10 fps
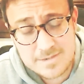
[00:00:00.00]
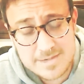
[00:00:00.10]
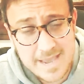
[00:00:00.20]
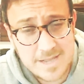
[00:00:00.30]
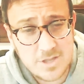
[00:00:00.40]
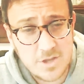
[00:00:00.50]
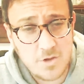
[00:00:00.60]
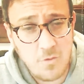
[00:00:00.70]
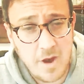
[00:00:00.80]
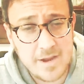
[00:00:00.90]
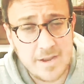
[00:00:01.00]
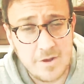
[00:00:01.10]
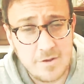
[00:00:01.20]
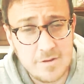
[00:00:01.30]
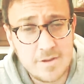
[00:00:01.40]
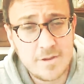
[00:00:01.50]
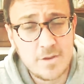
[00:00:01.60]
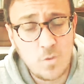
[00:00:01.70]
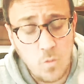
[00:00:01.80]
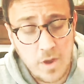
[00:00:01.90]
take a look right here
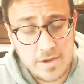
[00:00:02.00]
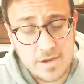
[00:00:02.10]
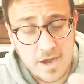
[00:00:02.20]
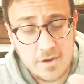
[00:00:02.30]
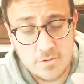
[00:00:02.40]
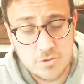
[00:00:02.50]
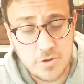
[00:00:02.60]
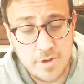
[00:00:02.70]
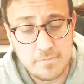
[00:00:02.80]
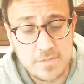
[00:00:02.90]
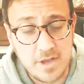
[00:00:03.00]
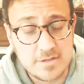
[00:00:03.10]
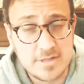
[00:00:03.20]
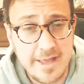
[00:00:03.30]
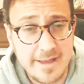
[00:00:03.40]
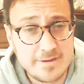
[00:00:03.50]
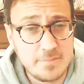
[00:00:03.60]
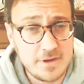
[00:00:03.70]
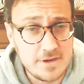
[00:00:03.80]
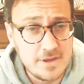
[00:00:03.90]
when Donald Trump does that.
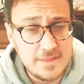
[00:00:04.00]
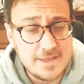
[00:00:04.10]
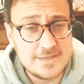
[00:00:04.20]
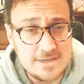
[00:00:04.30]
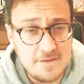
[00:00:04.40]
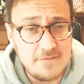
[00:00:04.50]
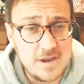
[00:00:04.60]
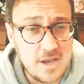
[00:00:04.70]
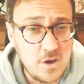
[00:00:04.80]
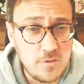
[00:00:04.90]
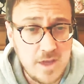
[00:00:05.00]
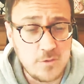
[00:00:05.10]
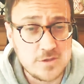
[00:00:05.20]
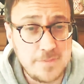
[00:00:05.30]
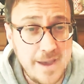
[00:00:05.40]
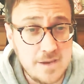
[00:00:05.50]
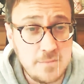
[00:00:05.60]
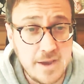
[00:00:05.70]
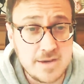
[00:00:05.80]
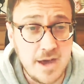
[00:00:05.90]
But this is a video that was made
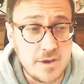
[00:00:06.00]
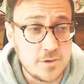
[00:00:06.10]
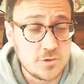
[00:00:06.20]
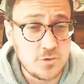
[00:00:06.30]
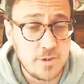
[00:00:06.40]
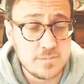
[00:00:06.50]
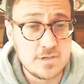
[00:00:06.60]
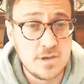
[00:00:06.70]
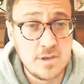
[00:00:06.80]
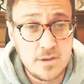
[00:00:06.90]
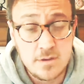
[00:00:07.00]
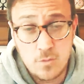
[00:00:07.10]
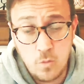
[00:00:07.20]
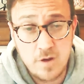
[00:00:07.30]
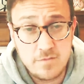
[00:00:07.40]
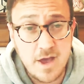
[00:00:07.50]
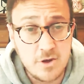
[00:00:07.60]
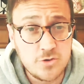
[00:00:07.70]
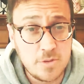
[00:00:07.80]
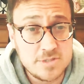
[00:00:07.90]
by one of
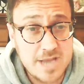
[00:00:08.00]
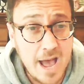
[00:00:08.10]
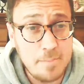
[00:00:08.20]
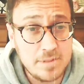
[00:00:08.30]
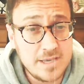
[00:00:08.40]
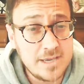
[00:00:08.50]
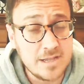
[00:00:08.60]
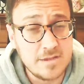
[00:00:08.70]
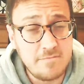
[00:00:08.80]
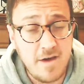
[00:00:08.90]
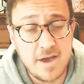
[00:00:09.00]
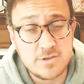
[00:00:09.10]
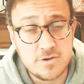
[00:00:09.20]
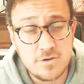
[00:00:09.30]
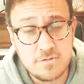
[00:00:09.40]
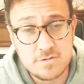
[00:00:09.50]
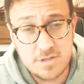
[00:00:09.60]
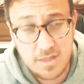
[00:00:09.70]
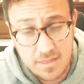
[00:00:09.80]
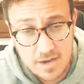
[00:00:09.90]
Donald Trump's top legal advisors,
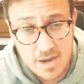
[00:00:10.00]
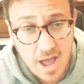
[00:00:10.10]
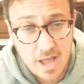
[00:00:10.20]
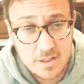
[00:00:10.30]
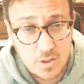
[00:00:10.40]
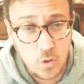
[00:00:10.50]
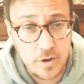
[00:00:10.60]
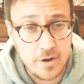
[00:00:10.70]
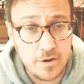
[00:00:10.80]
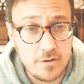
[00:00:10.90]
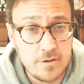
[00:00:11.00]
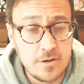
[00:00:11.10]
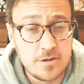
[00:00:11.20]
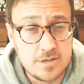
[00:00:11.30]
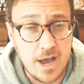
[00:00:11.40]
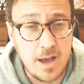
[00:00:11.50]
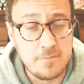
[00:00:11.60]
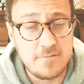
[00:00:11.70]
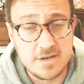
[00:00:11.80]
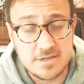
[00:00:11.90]
the non-lawyer Tom
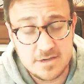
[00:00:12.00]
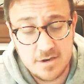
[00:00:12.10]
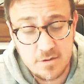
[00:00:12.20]
Fitton. Here,